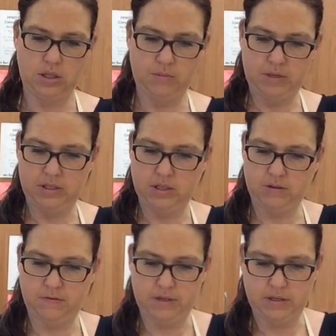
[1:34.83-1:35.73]
get
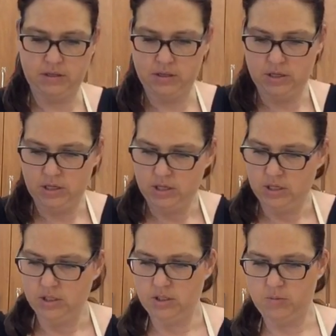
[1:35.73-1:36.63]
myself a
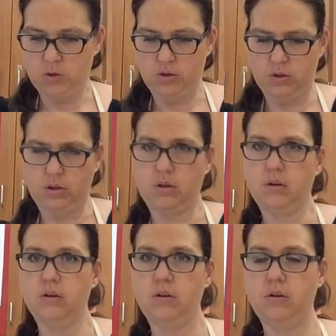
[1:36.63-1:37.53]
smaller,
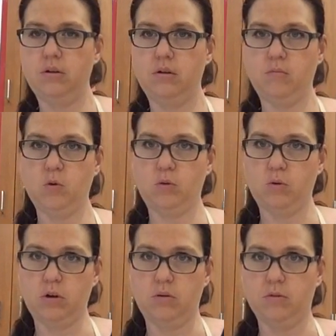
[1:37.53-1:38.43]
more
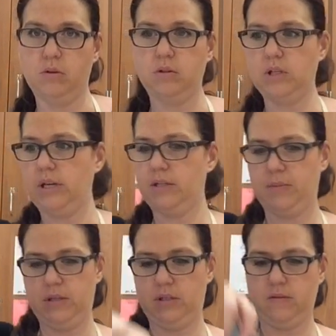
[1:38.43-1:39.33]
workable size
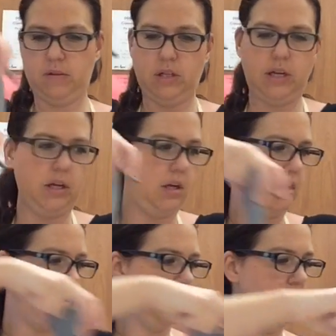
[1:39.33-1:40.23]
piece of clay
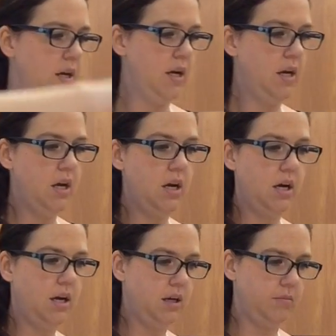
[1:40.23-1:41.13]
here,
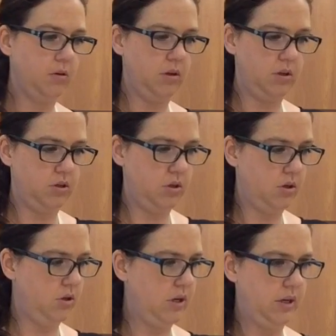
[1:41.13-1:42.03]
and I'm going to show
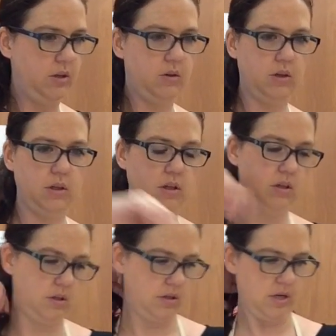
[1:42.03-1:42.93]
you how you could
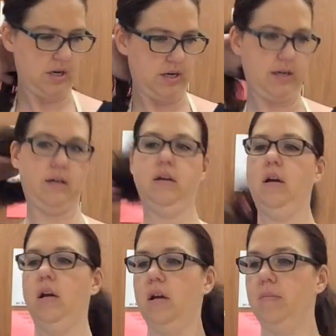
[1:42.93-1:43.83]

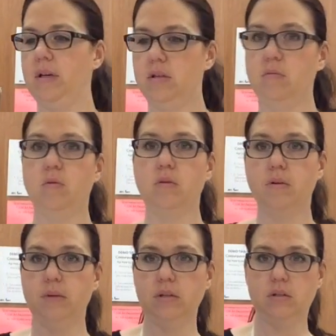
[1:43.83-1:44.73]
make some
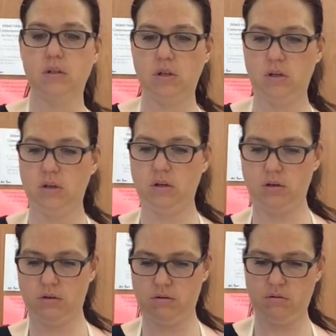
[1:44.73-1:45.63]
ornaments
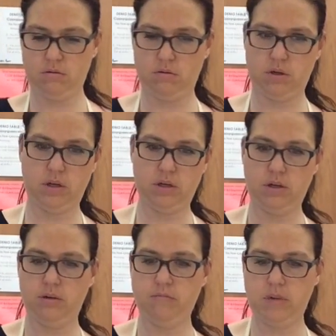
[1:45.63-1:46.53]
or
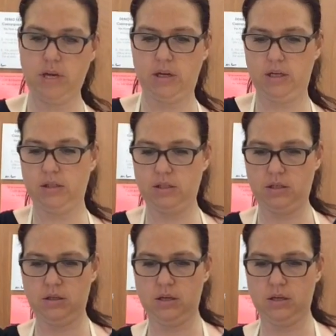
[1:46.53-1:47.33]
magnets